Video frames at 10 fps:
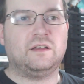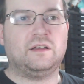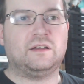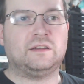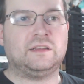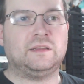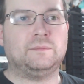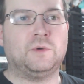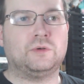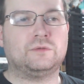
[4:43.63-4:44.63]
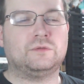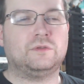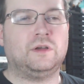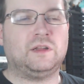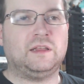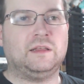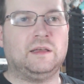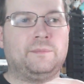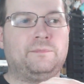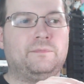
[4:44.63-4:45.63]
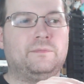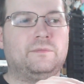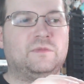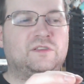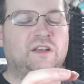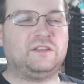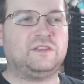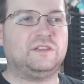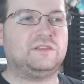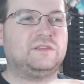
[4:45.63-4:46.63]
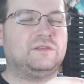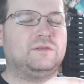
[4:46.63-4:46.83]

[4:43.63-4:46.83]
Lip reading: the model, the chassis